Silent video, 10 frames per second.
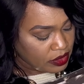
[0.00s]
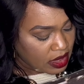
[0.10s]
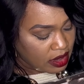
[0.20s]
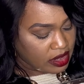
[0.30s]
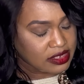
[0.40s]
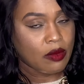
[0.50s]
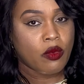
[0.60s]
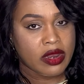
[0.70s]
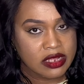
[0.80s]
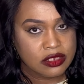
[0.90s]
because i
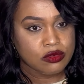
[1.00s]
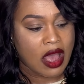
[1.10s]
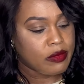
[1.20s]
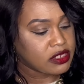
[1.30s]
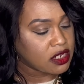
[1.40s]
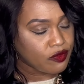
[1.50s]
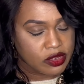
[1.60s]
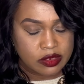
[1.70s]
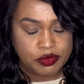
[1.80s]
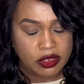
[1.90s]
wanted to i was looking
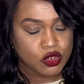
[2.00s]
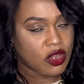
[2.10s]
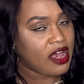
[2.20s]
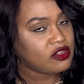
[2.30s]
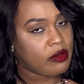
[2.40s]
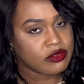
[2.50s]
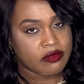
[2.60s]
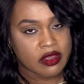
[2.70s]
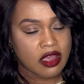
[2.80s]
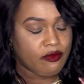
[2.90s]
for some pillows you guys i was
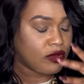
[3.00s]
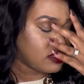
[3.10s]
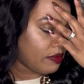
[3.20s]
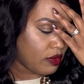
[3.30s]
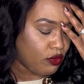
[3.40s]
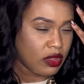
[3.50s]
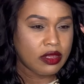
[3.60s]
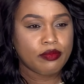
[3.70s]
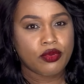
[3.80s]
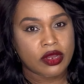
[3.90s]
on the hunt for something
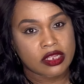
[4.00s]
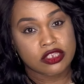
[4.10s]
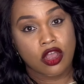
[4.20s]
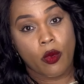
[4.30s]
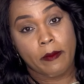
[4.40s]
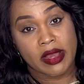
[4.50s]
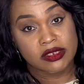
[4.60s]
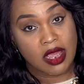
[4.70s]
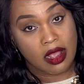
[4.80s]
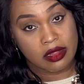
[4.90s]
really pretty to go with my
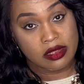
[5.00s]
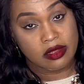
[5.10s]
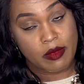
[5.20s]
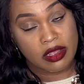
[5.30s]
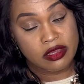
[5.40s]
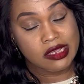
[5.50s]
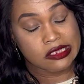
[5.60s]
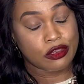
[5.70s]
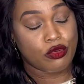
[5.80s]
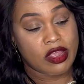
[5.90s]
chocolate my
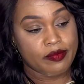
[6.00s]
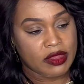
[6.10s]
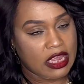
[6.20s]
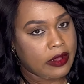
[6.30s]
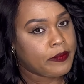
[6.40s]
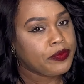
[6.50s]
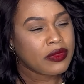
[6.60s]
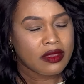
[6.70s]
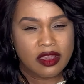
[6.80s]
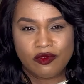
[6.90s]
cookies and cream thing.
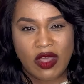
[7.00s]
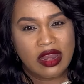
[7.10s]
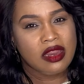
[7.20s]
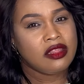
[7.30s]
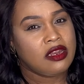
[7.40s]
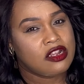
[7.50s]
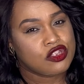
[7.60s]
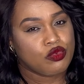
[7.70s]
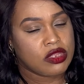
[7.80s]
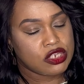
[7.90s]
couldn't find anything that
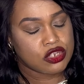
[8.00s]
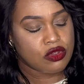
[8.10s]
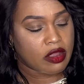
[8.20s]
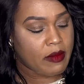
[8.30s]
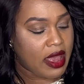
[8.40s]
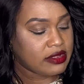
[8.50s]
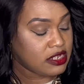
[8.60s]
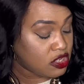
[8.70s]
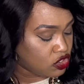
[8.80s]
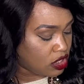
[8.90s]
just really struck my
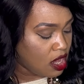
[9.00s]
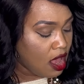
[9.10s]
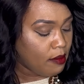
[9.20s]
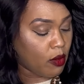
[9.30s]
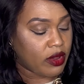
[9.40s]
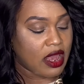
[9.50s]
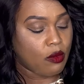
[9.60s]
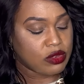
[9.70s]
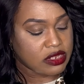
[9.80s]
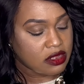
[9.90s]
attention but when i
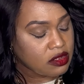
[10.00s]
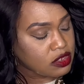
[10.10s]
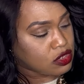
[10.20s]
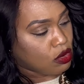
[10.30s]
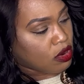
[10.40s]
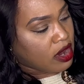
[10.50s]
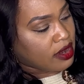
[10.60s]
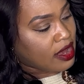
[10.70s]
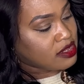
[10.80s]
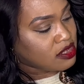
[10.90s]
was in the store
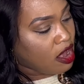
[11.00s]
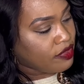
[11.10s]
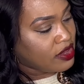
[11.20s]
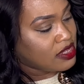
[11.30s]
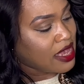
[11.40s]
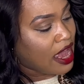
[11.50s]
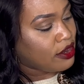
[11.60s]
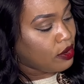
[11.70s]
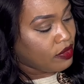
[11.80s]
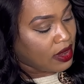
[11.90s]
and i saw this i
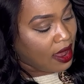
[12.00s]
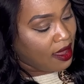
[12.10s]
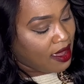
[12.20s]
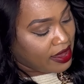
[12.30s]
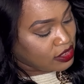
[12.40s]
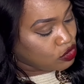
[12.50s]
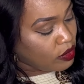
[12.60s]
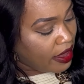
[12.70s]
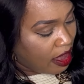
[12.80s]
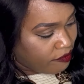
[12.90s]
knew that i had to
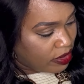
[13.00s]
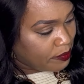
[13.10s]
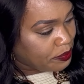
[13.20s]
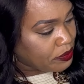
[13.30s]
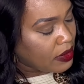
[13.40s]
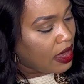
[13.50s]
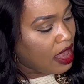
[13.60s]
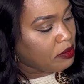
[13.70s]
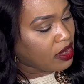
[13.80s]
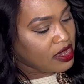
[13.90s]
have it
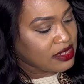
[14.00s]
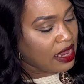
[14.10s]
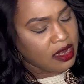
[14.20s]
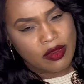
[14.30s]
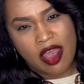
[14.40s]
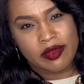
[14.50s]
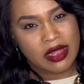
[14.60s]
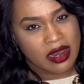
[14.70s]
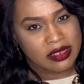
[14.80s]
and because I didn't have a lot